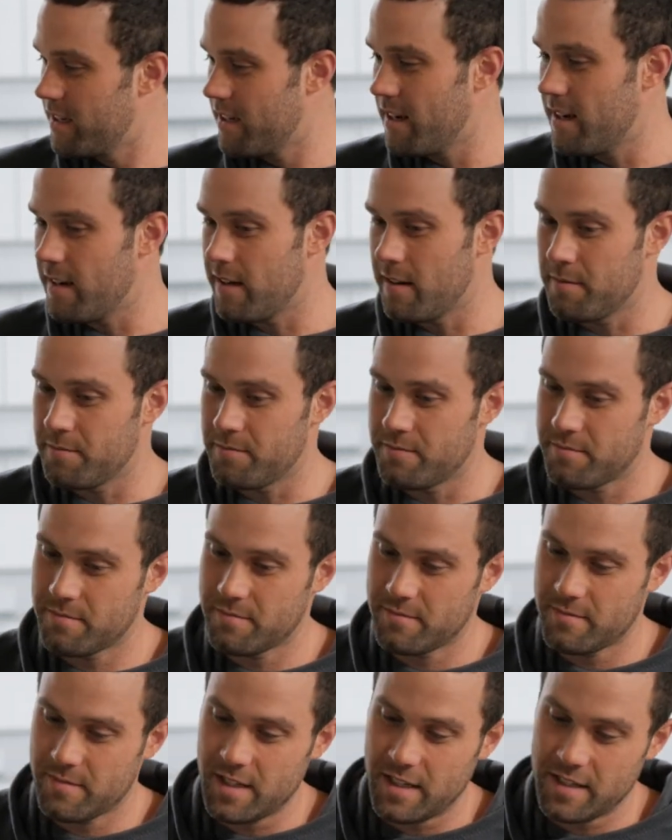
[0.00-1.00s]

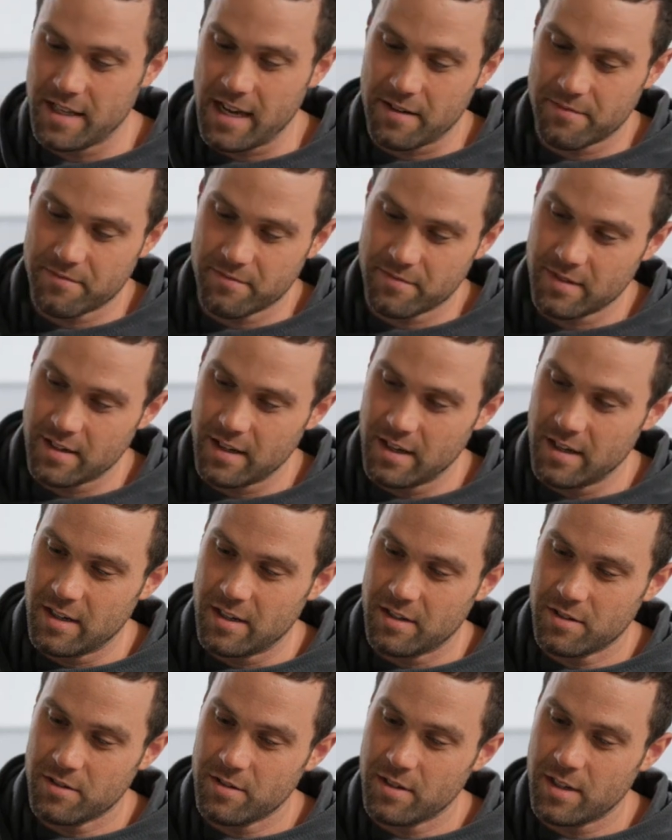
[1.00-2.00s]
And yeah,
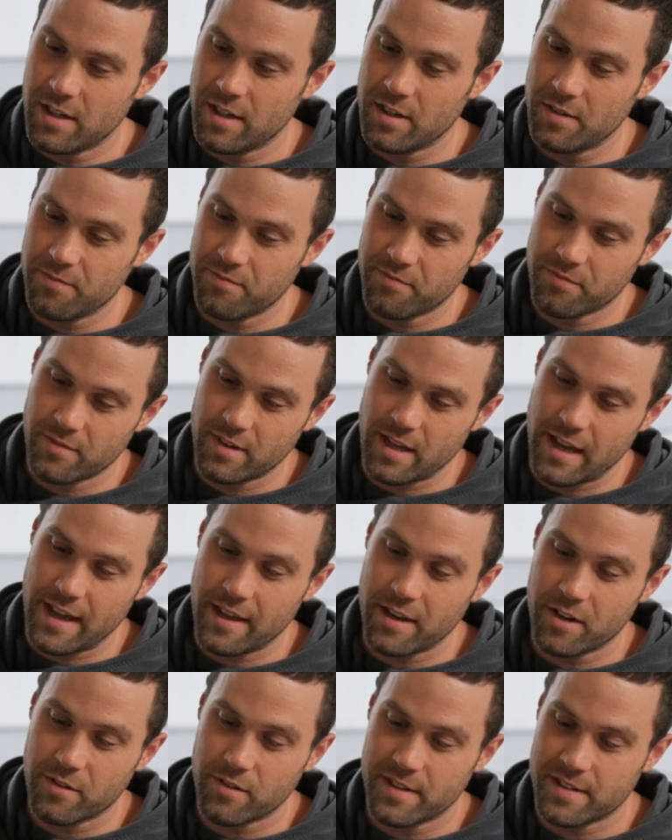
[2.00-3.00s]
I had
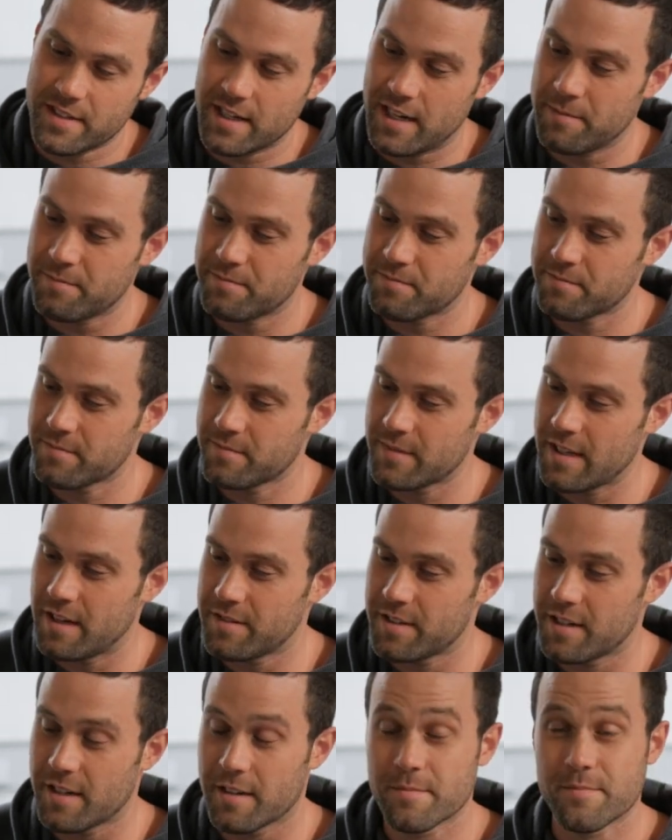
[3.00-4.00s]
a great time out
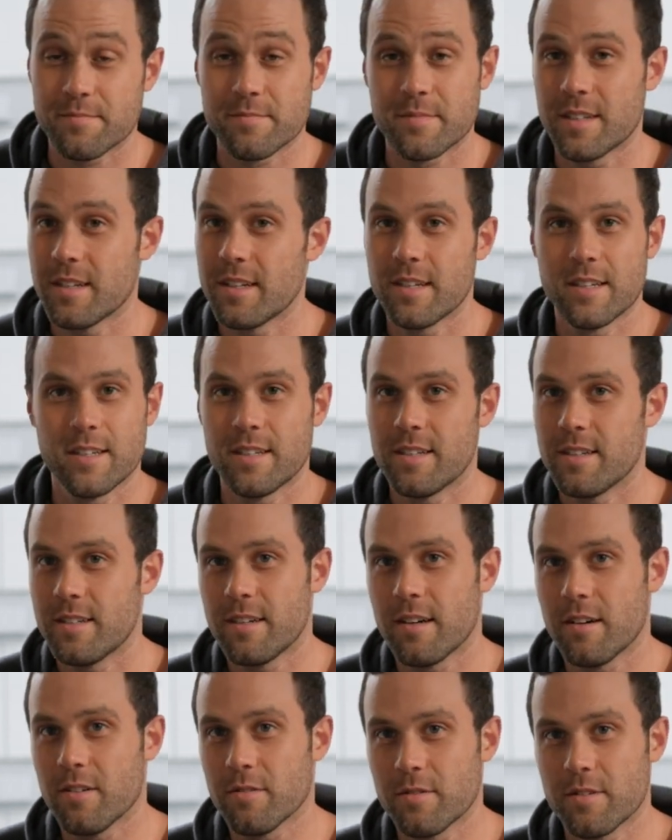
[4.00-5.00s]
there.
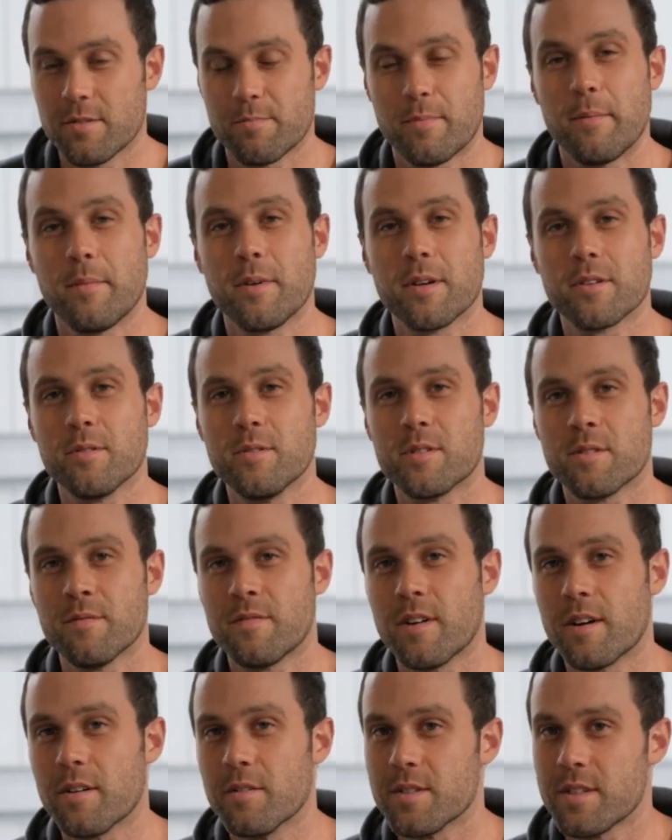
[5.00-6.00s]
I'll maybe include some
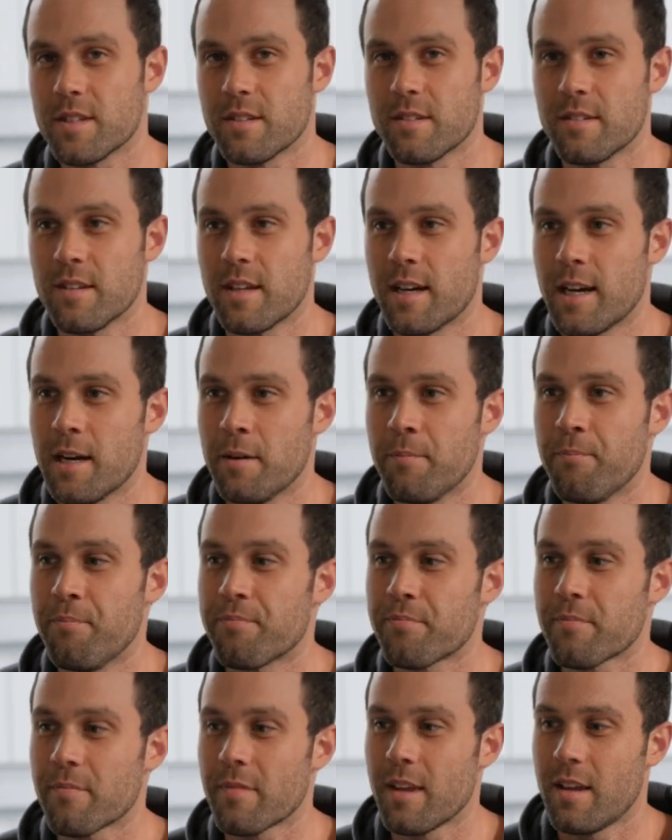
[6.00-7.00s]
photos in
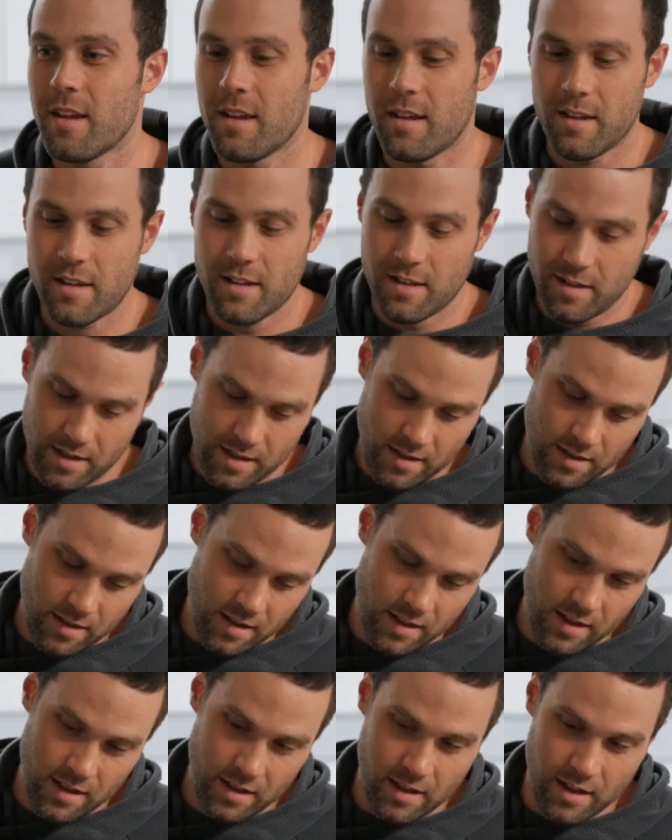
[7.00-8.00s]

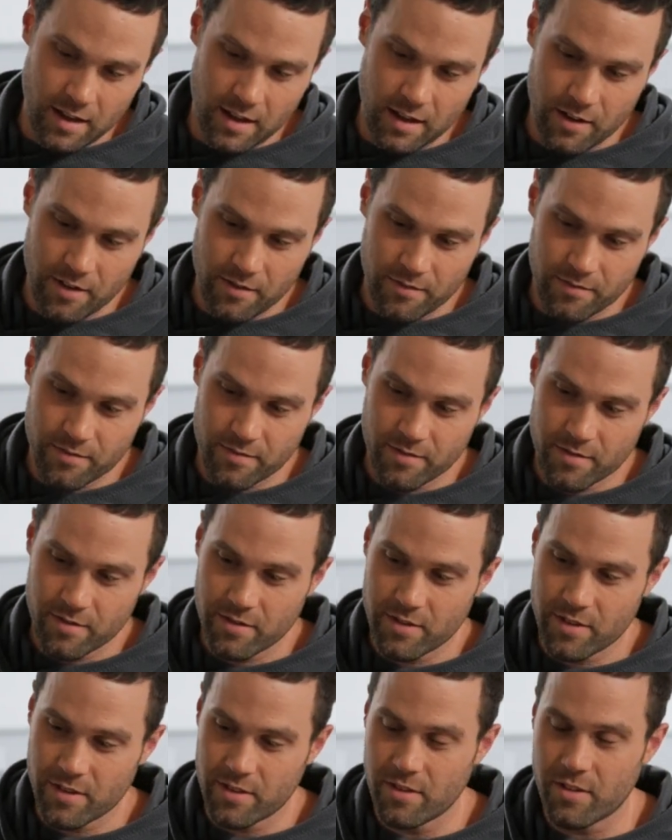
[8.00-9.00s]
the
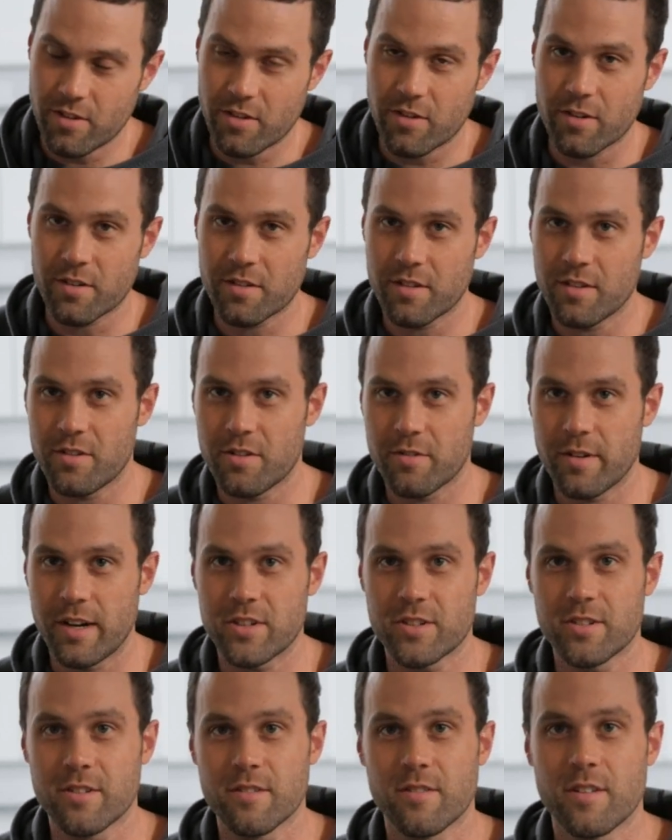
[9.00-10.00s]
during the
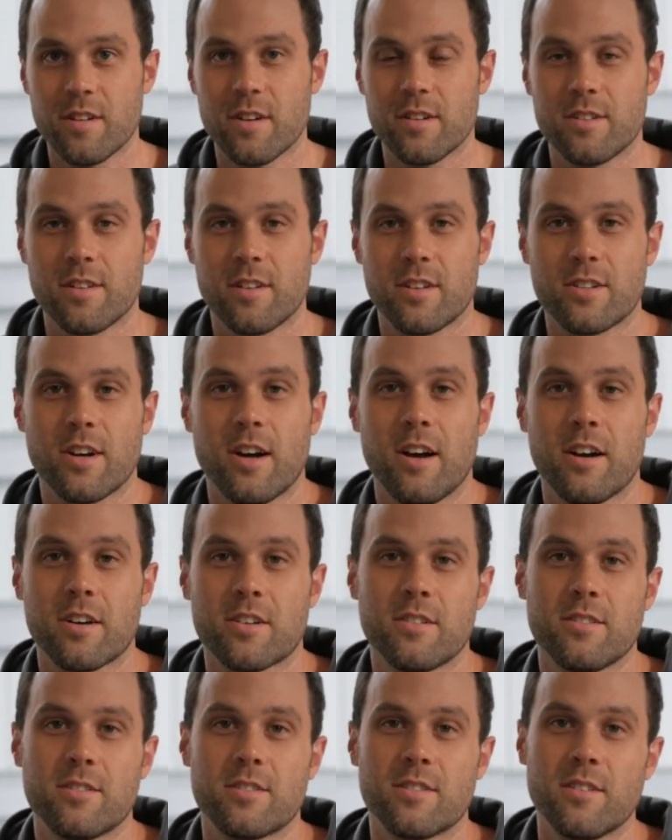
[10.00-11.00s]
duration of the talk,
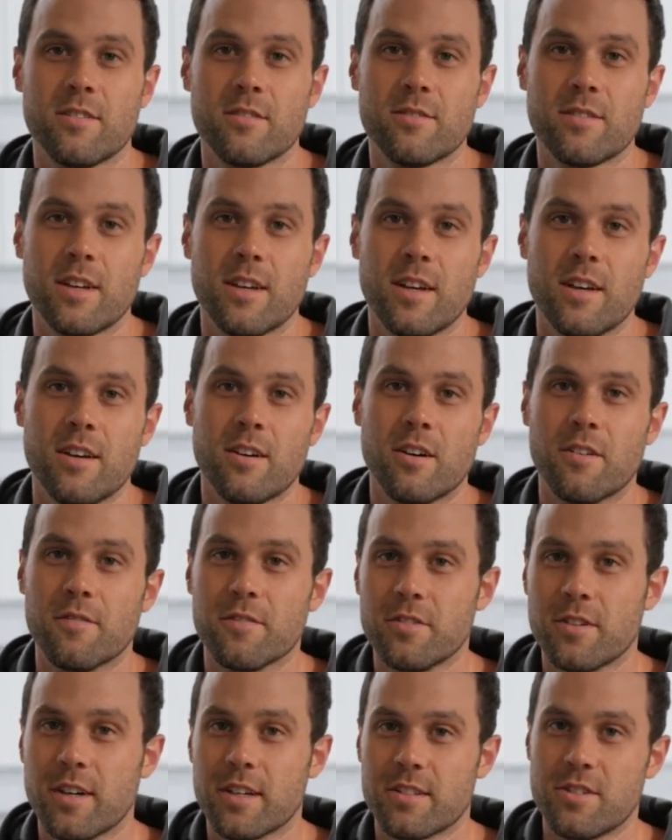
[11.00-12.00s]
so
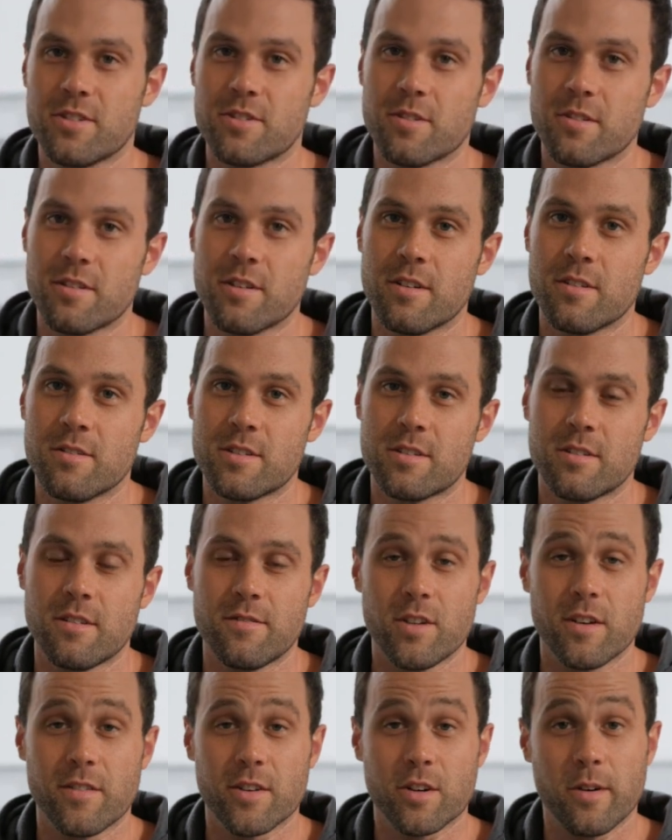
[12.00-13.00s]
hopefully you guys enjoy those. If
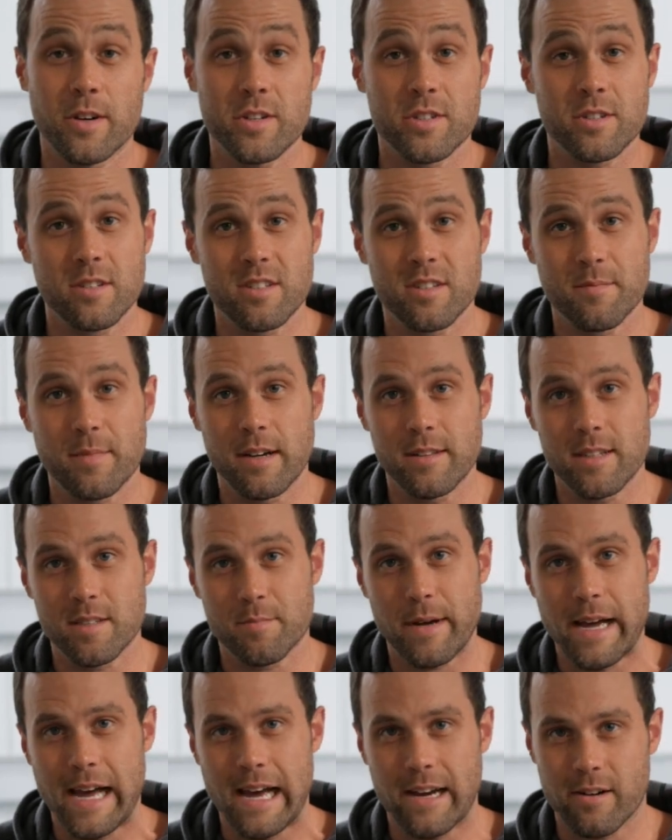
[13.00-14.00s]
you have questions about this
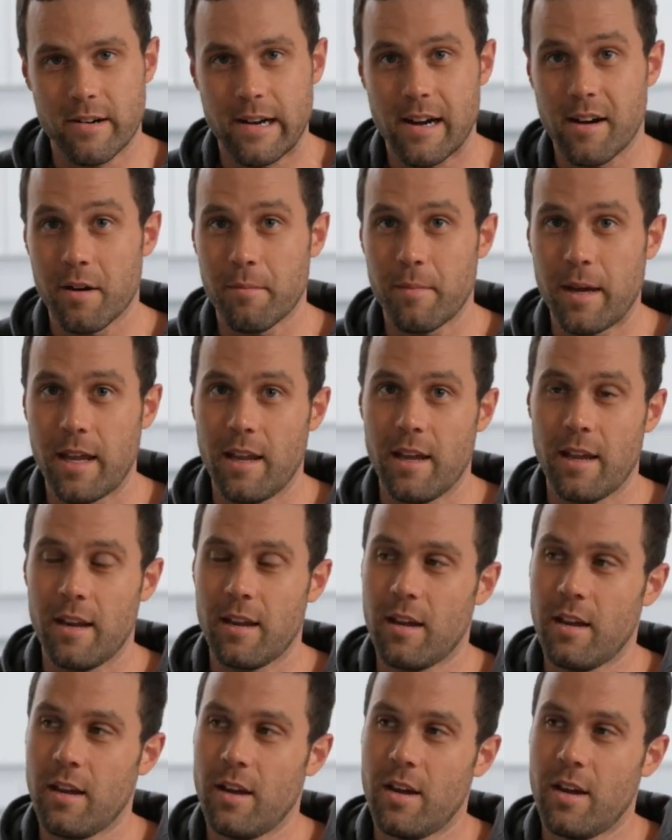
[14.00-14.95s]
pack or how I made it,